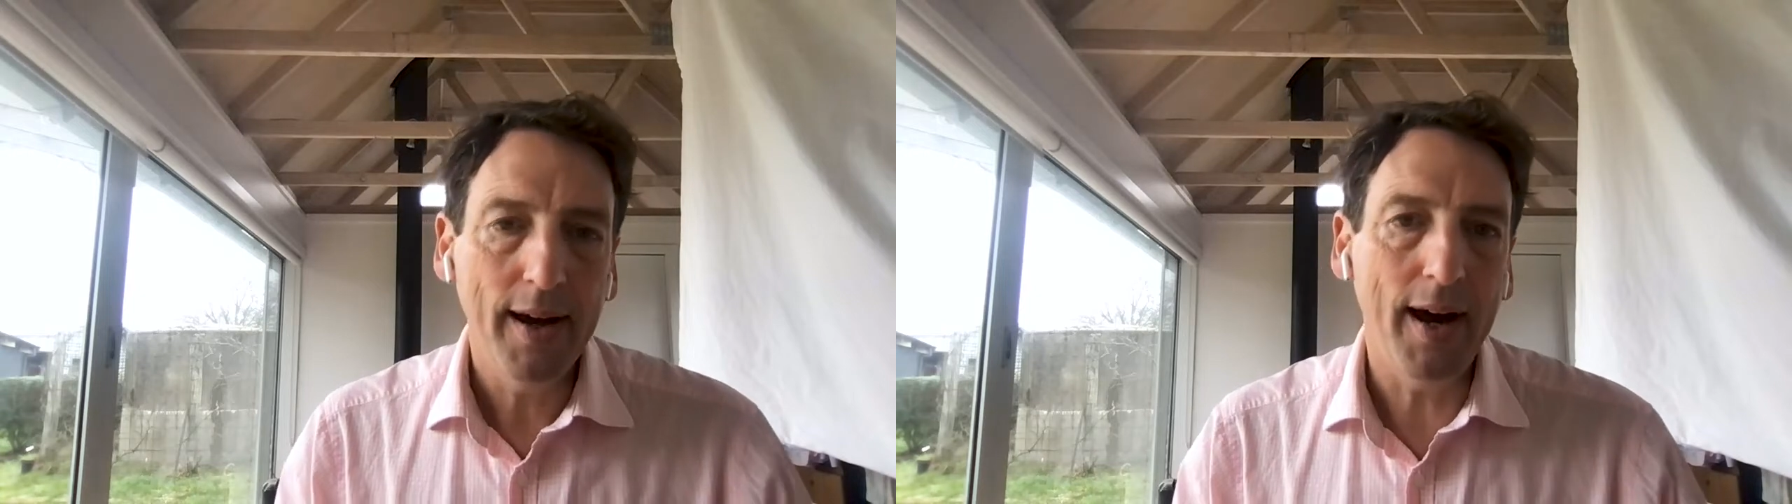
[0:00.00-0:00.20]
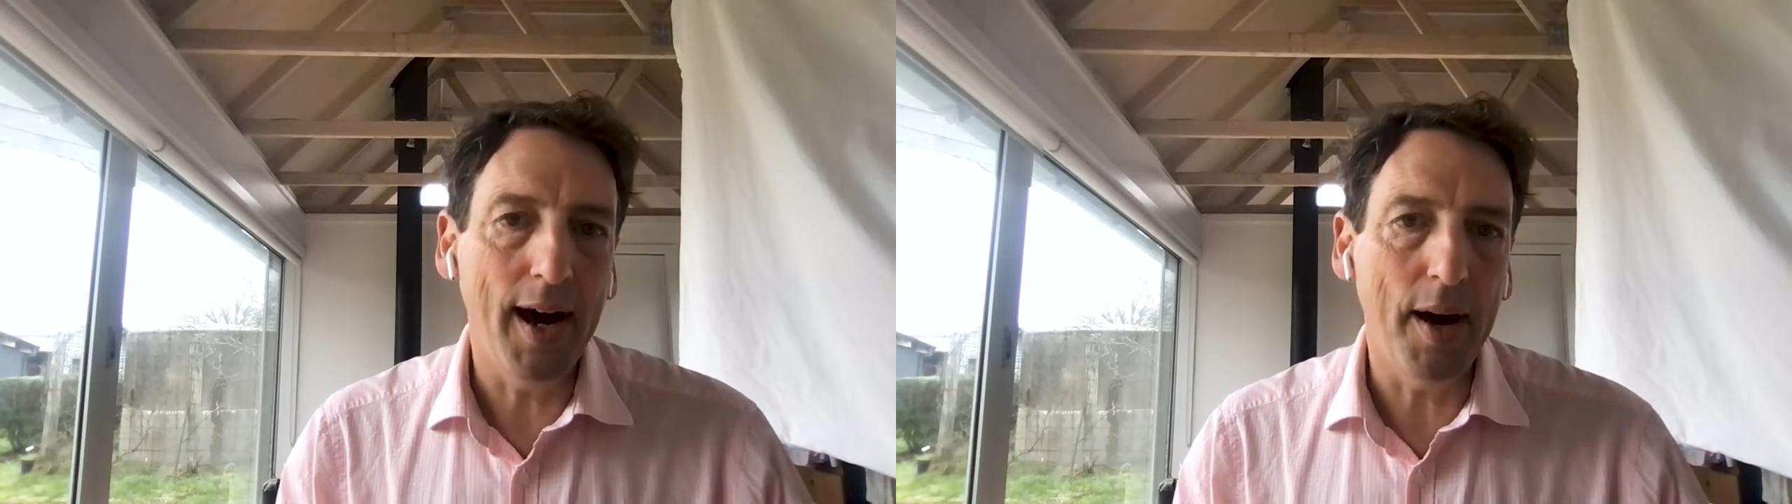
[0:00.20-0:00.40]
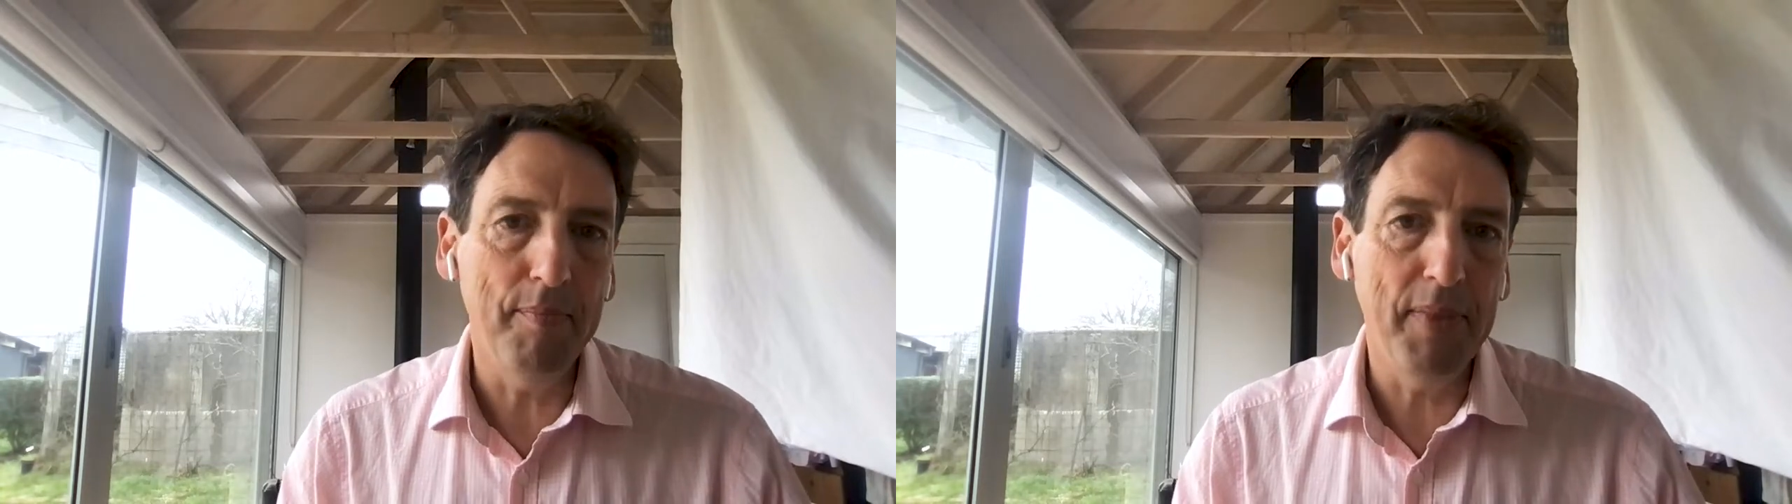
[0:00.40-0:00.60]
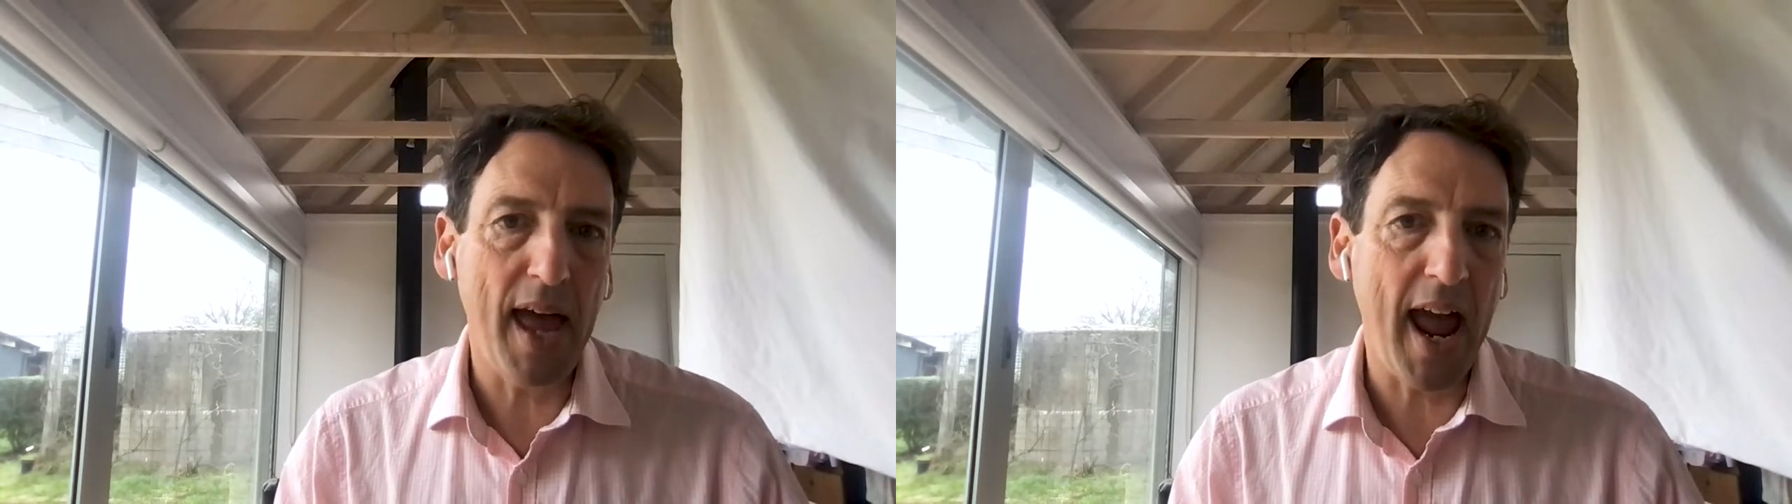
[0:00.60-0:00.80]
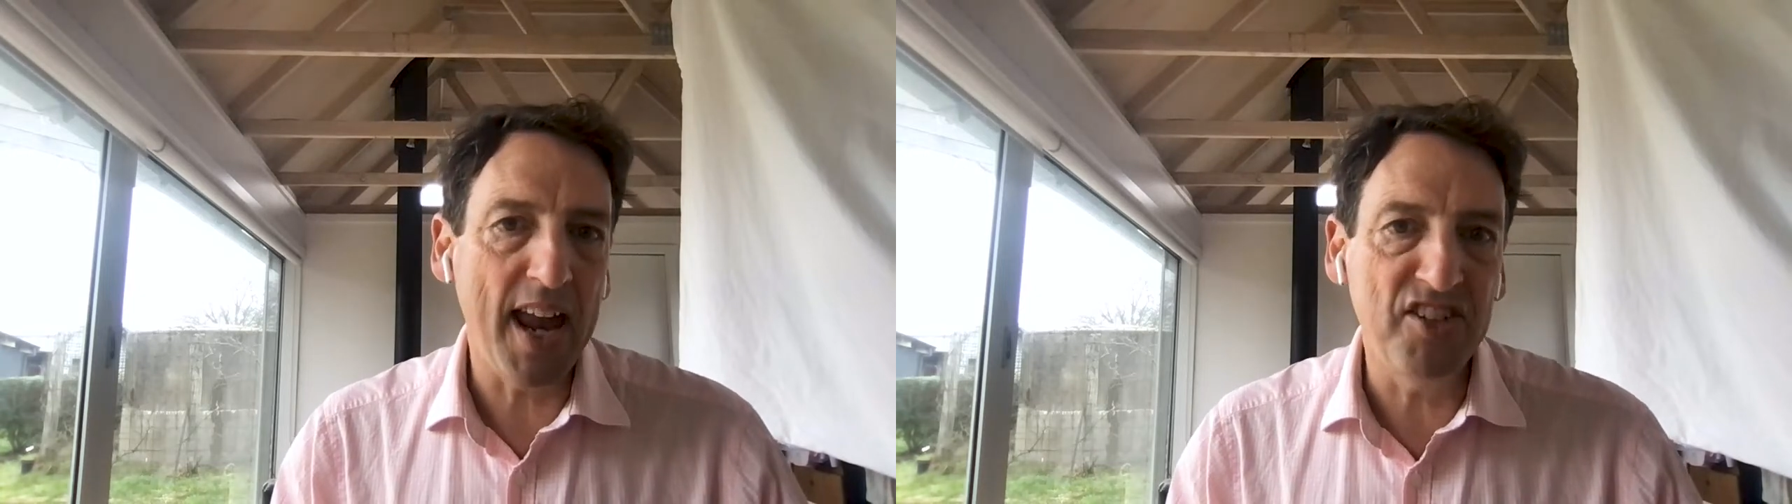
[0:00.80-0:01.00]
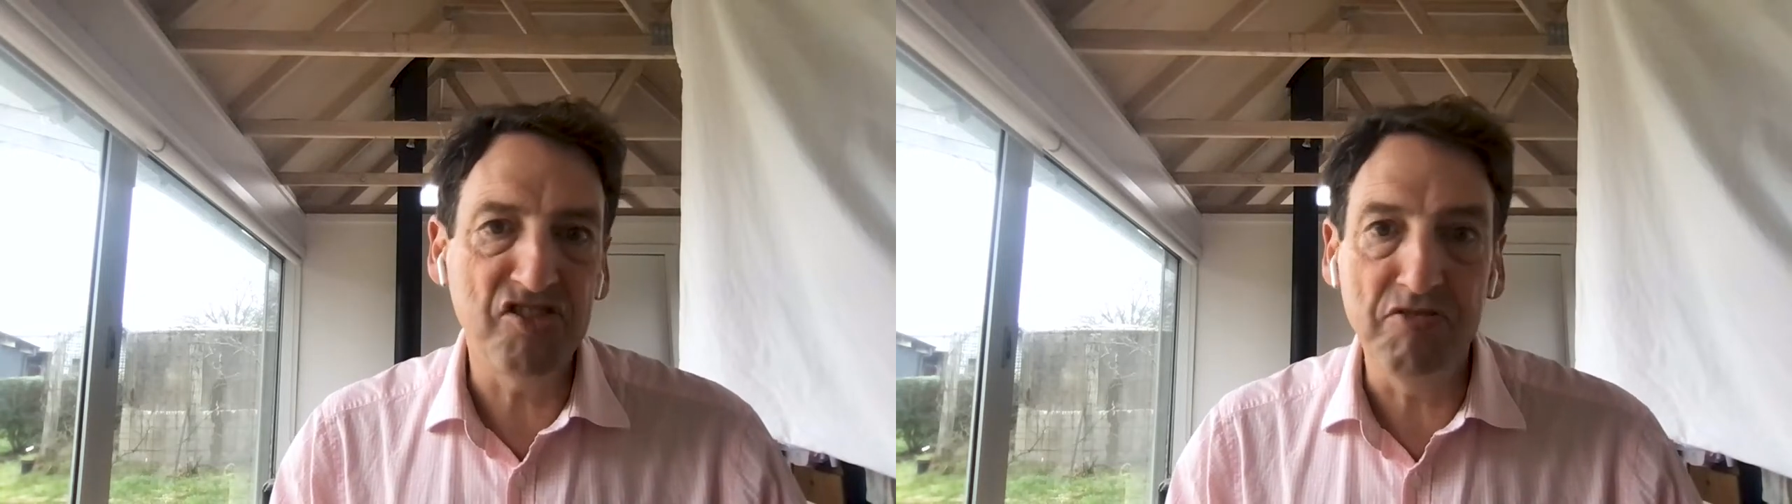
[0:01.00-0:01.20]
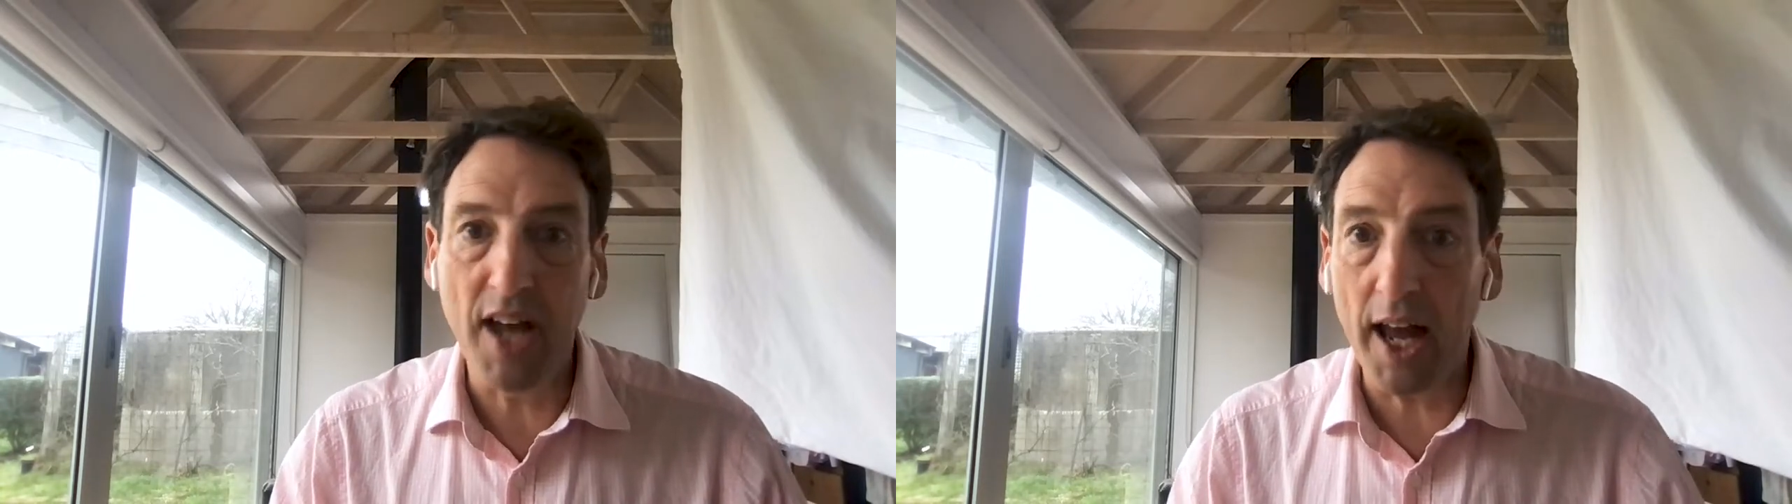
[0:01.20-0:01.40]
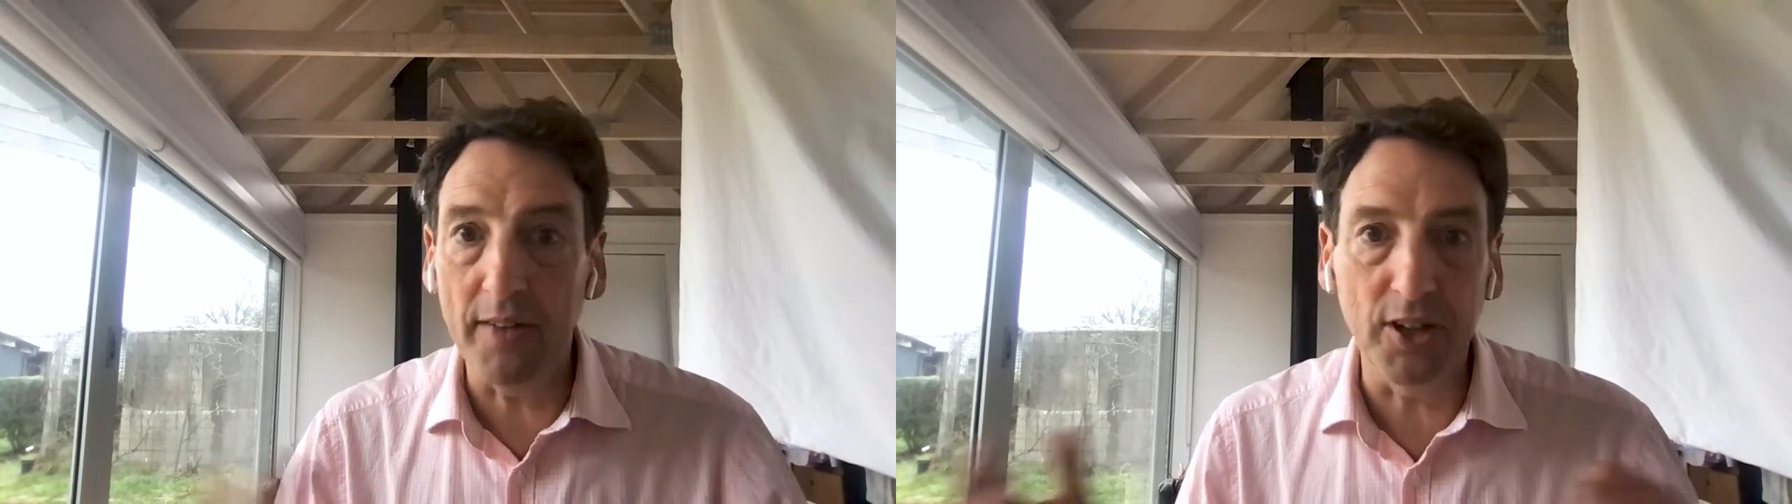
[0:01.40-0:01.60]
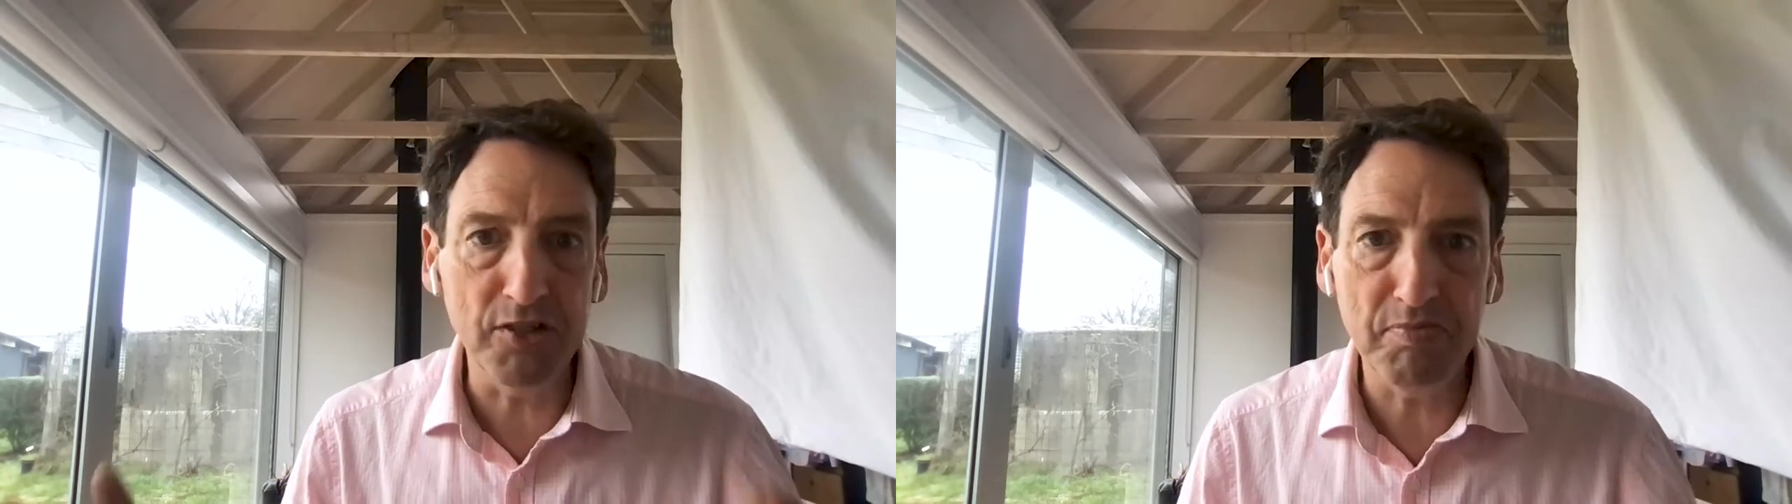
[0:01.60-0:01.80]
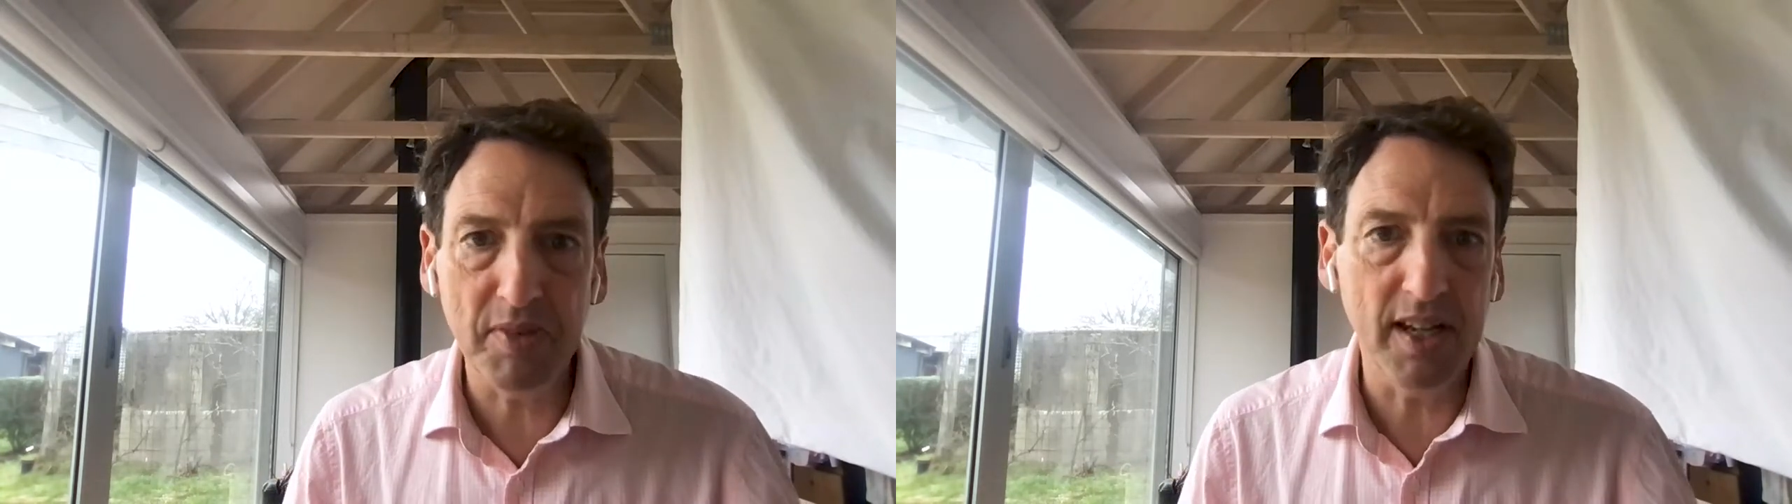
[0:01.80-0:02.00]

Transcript: and none of it